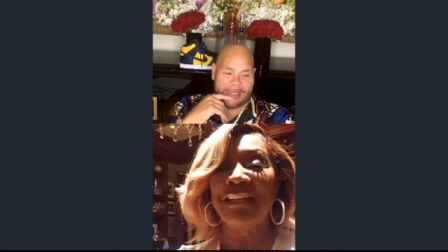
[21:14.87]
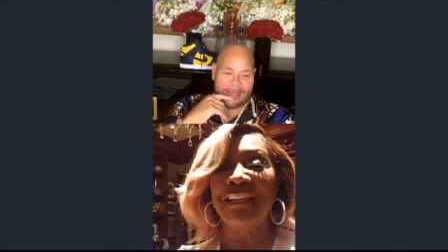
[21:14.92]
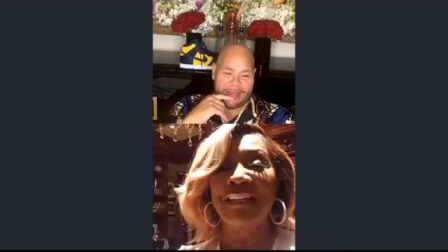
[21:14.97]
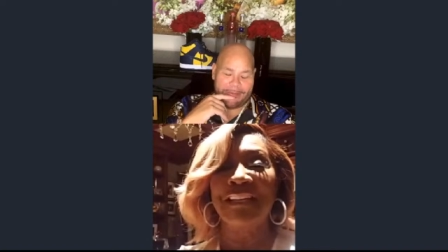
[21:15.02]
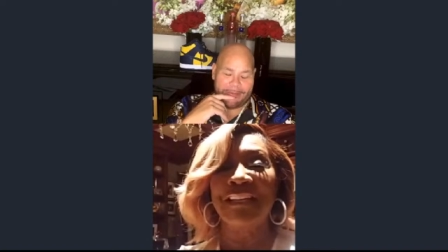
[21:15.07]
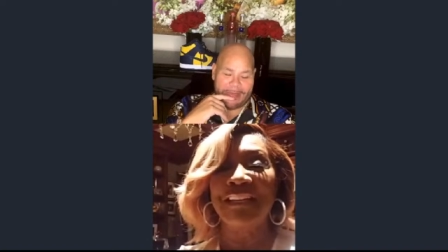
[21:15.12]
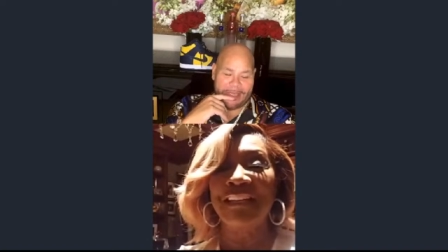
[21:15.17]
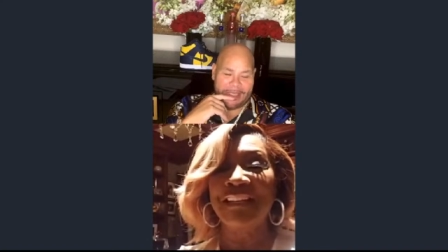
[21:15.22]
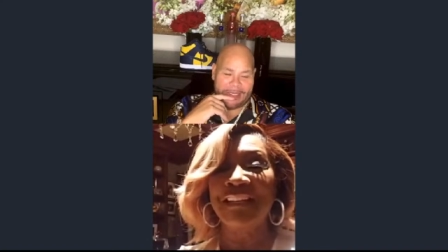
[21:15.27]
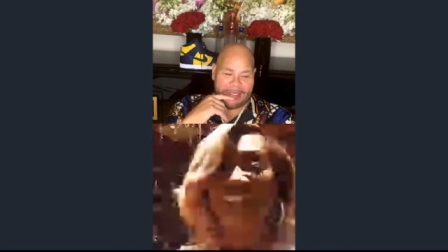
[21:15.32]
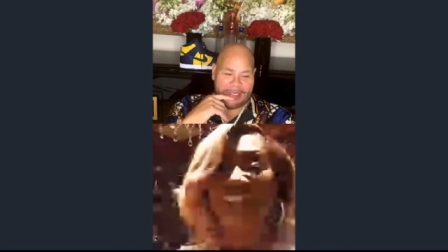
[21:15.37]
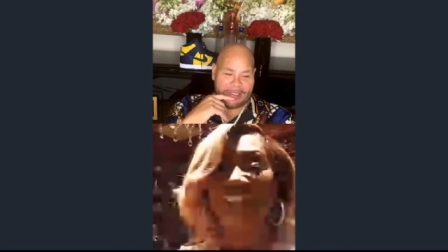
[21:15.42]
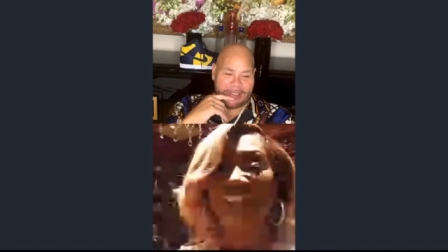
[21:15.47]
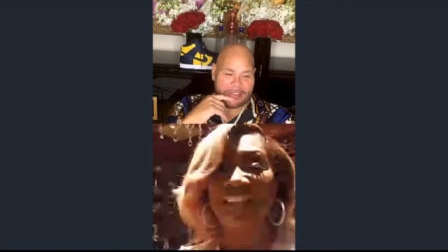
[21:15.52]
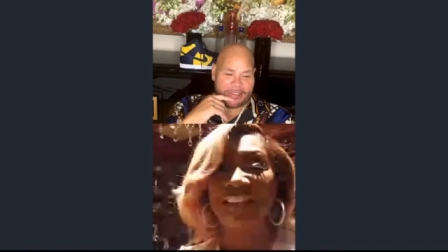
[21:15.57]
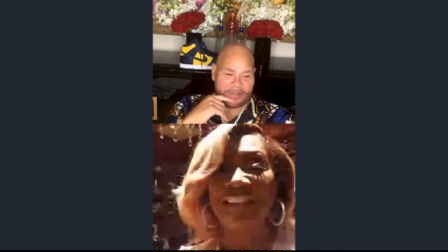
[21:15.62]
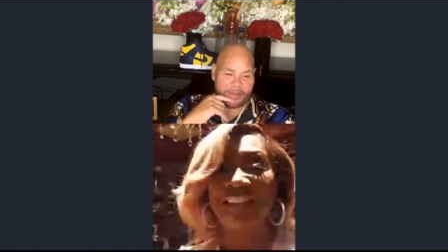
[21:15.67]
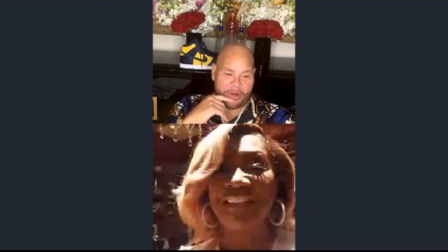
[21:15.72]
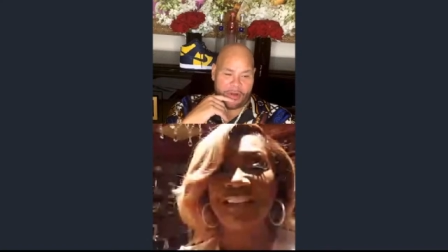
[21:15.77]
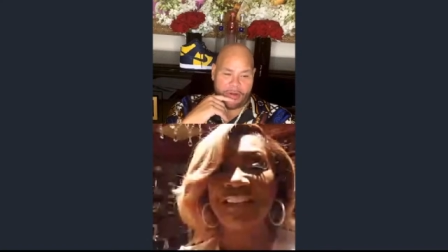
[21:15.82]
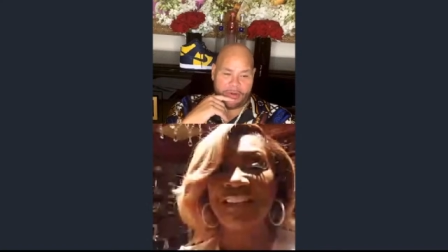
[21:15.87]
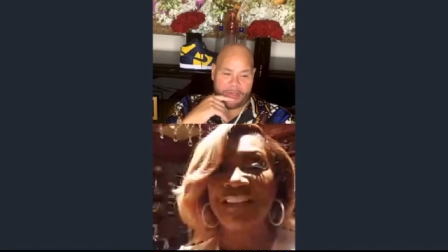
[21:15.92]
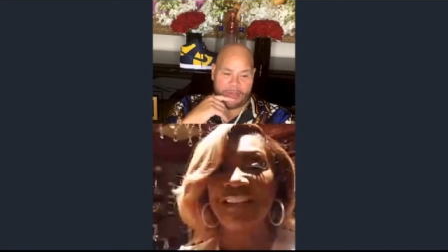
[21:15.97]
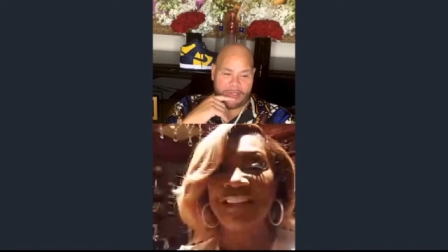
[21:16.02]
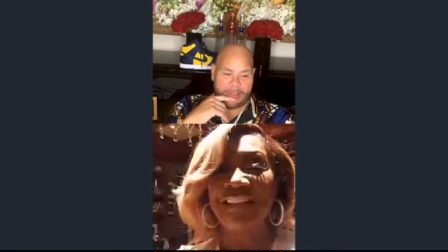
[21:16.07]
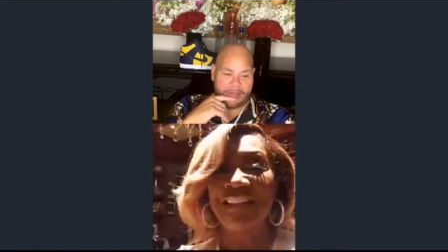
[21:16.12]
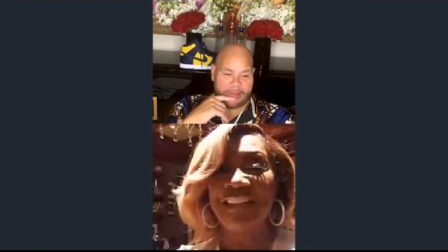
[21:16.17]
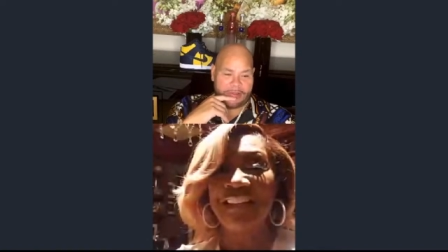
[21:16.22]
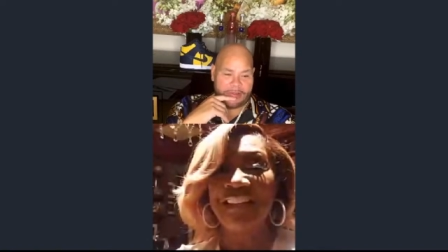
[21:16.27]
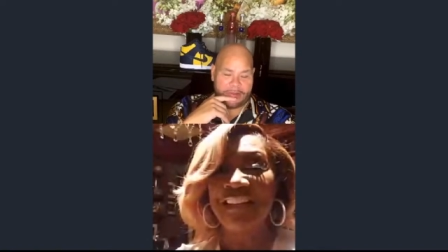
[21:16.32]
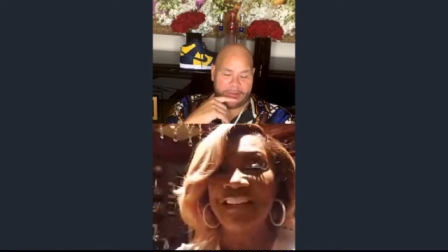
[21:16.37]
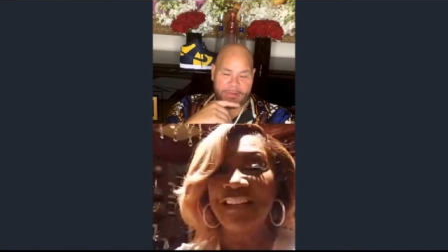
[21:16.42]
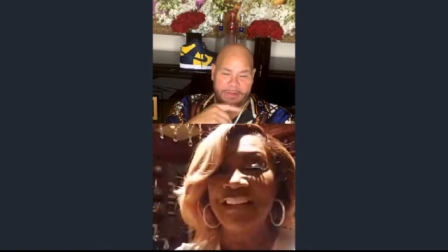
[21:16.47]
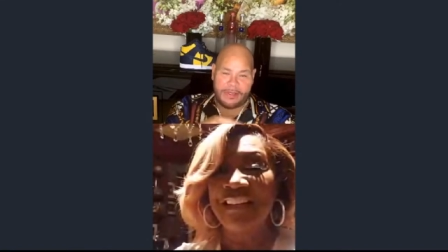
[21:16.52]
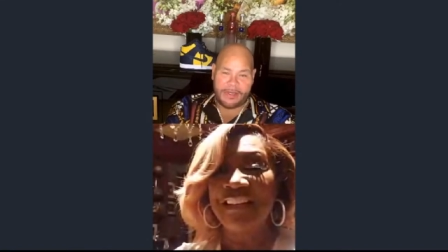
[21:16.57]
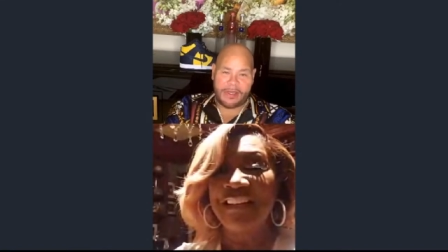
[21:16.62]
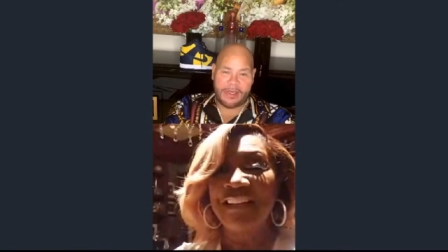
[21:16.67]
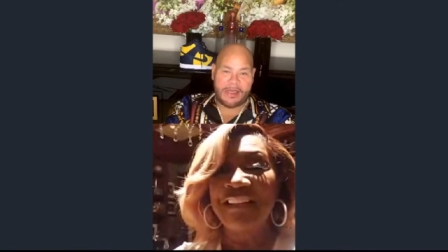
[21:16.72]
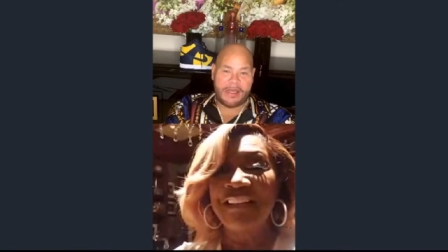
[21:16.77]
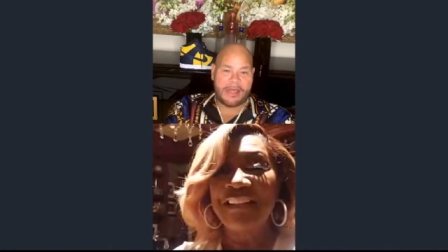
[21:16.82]
I mean, his story
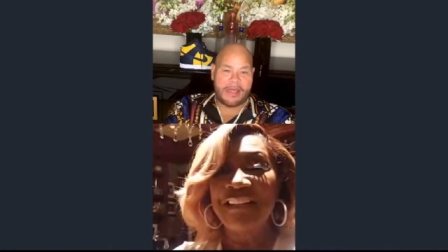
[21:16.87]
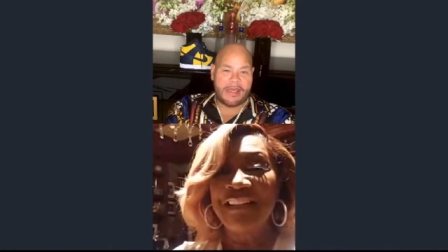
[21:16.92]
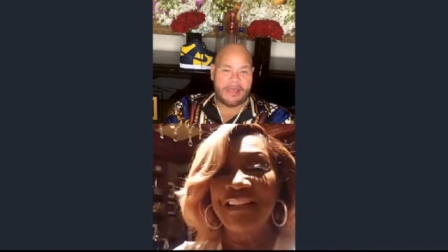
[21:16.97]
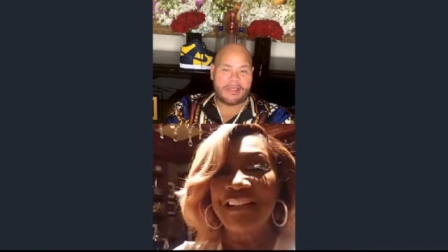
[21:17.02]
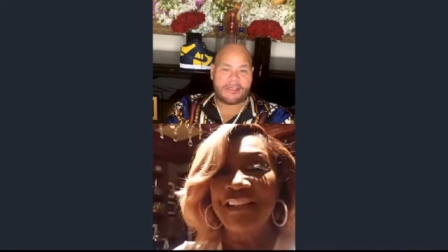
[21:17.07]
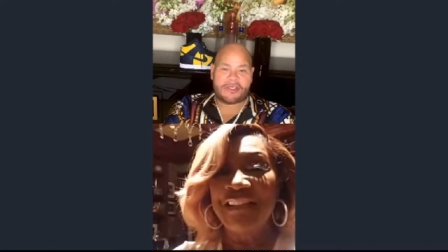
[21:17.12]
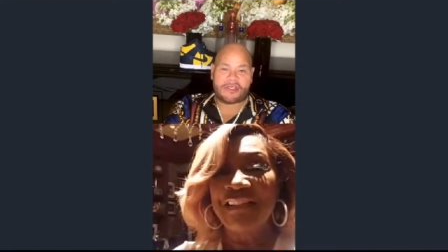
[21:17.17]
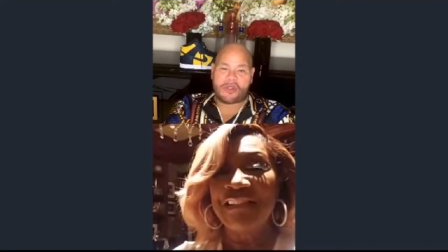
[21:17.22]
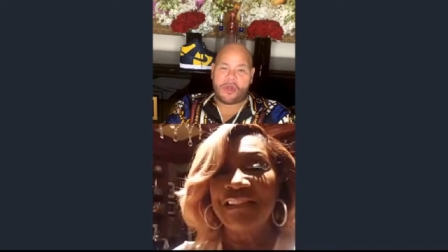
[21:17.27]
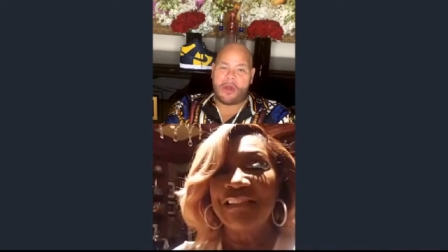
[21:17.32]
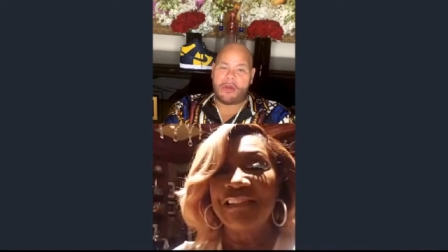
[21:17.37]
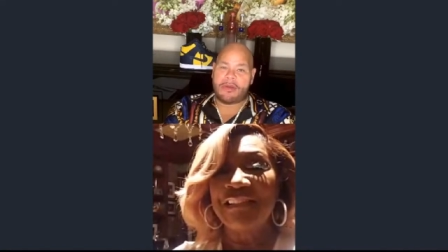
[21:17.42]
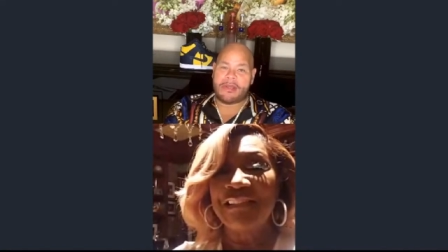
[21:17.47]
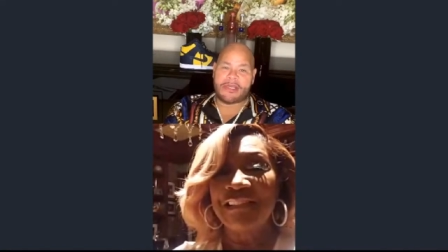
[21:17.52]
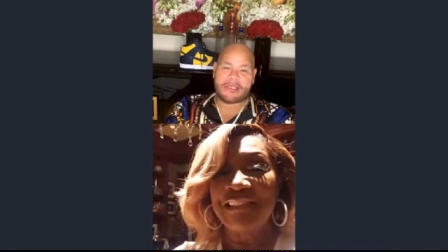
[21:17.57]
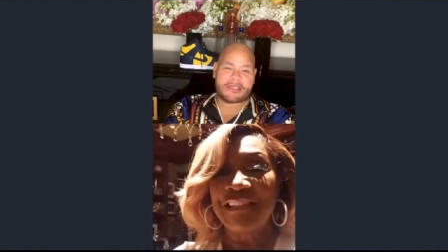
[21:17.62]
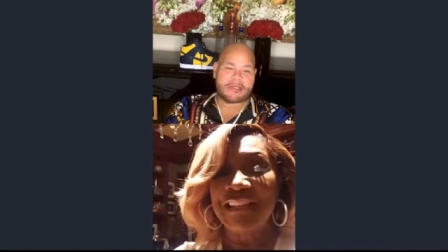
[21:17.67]
is